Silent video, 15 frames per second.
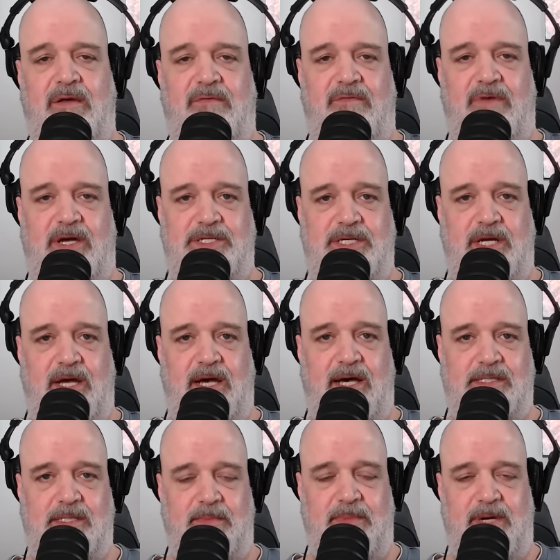Vashi
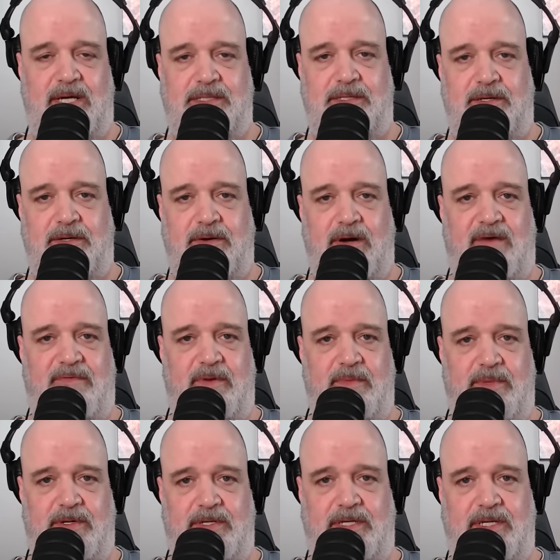asked Ambassador Craft
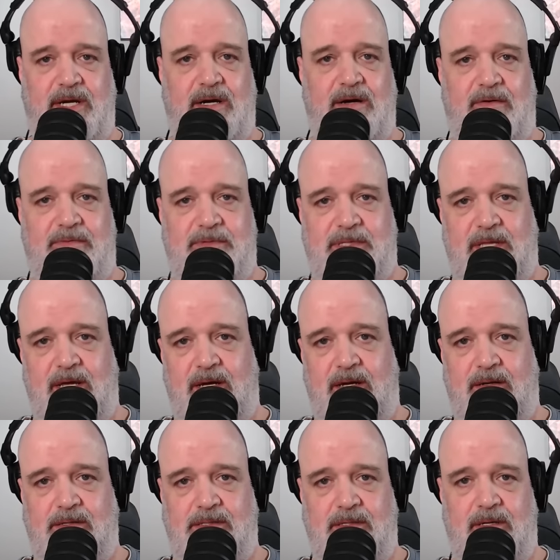about the tariffs
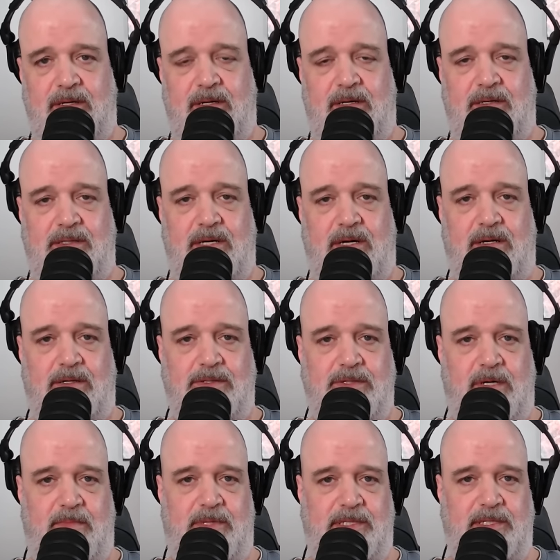that Donald
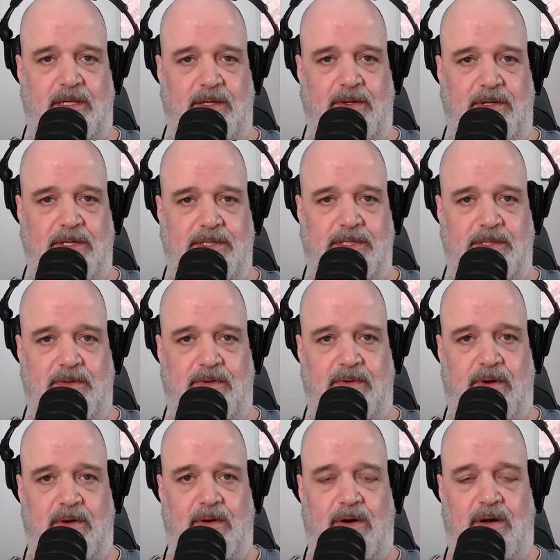Trump has alluded to
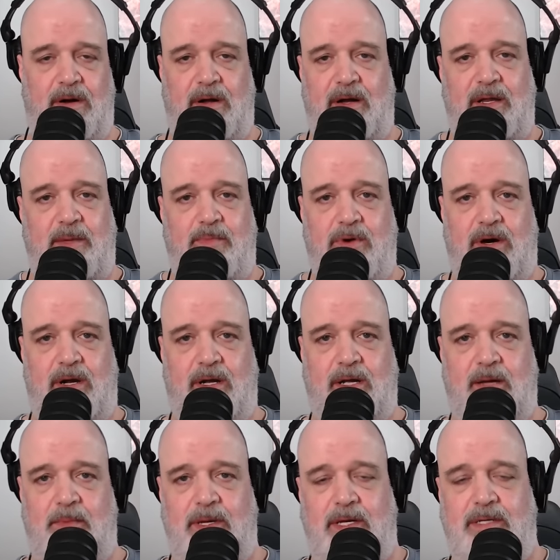or on any product
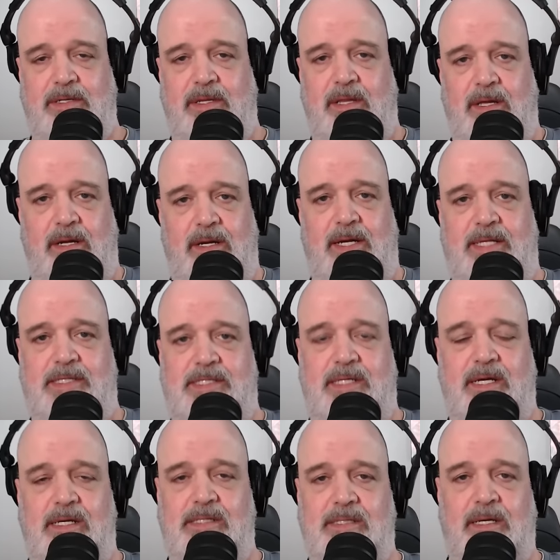coming into the United
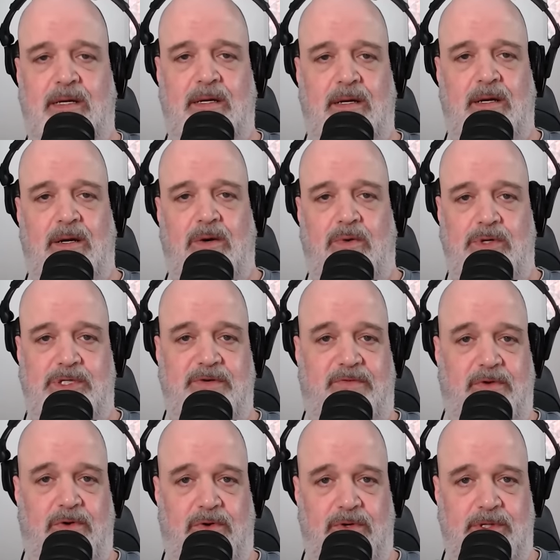States, which
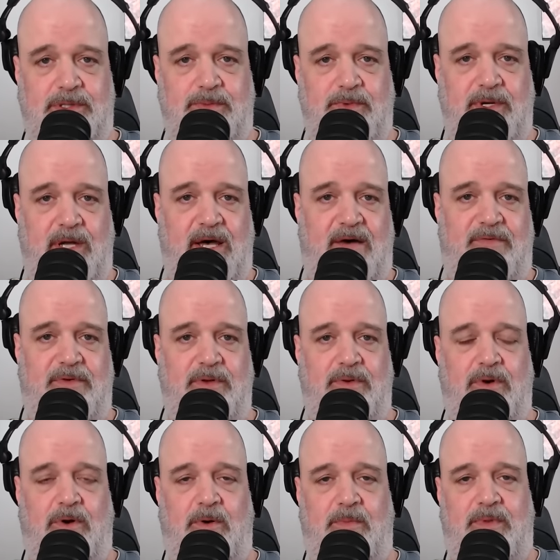of course we have to
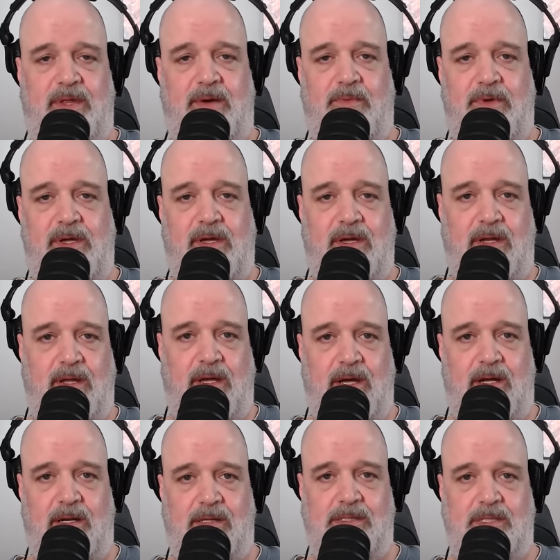hope that we can
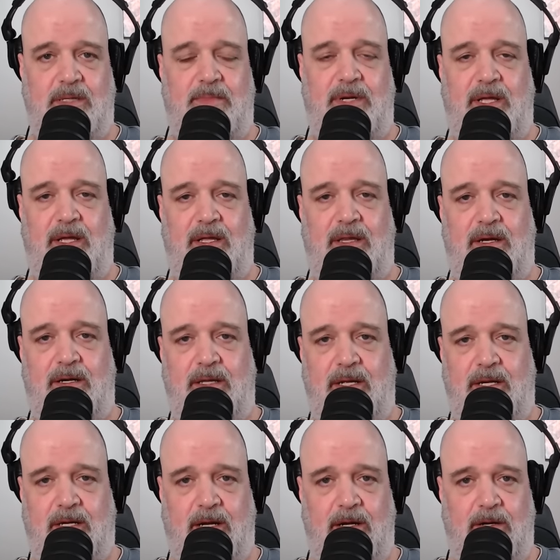get somebody in there
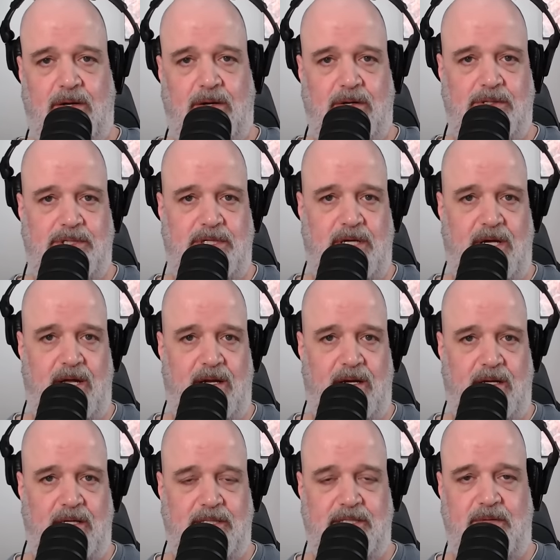that can negotiate
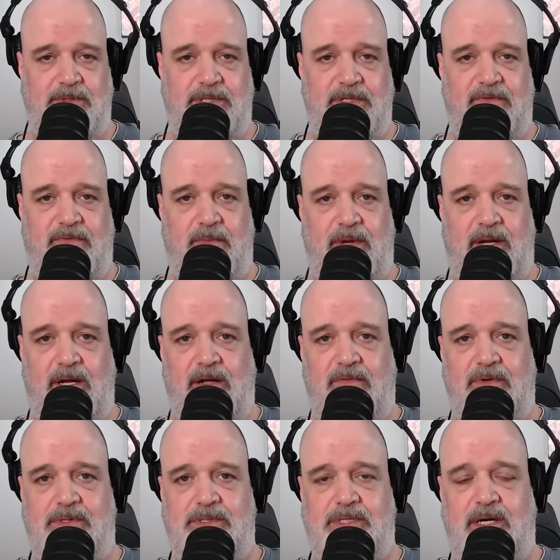an exemption for many of
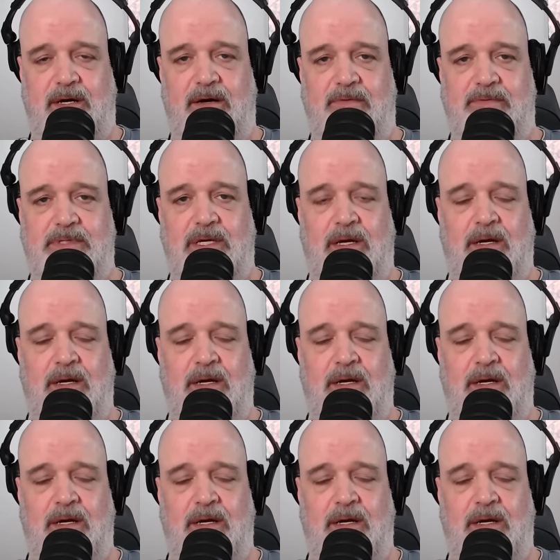those tariffs.